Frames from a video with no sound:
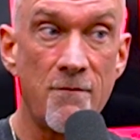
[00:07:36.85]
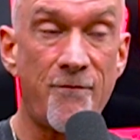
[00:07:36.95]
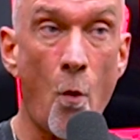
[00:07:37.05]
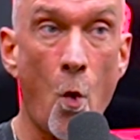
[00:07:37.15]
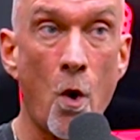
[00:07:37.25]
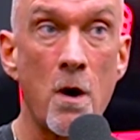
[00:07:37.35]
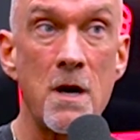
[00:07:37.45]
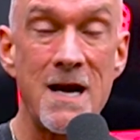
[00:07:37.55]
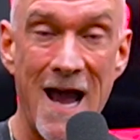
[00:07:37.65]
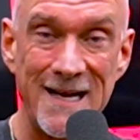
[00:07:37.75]
for
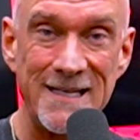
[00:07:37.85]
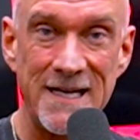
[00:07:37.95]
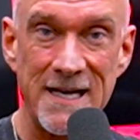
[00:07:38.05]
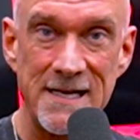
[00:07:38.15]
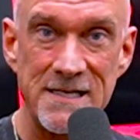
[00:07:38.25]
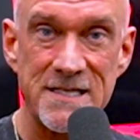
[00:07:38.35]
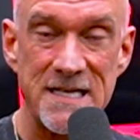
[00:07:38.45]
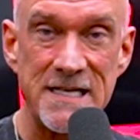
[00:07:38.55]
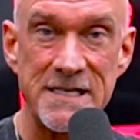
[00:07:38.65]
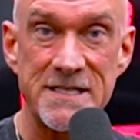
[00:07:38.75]
90 days
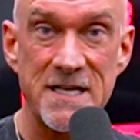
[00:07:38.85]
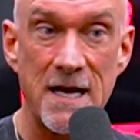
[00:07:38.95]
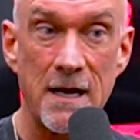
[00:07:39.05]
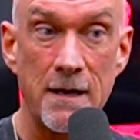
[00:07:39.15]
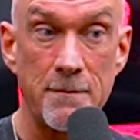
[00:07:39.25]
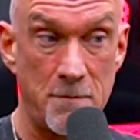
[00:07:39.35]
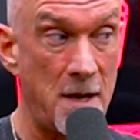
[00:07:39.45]
is, uh,